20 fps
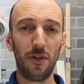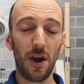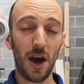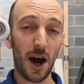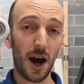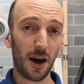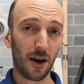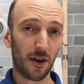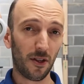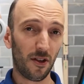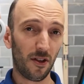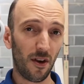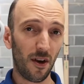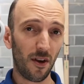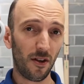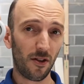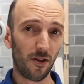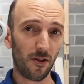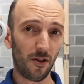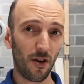the
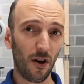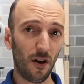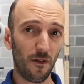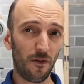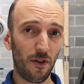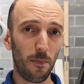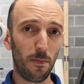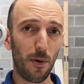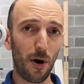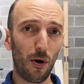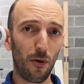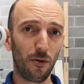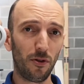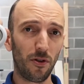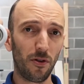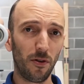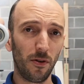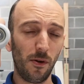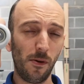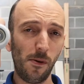axis of the bolt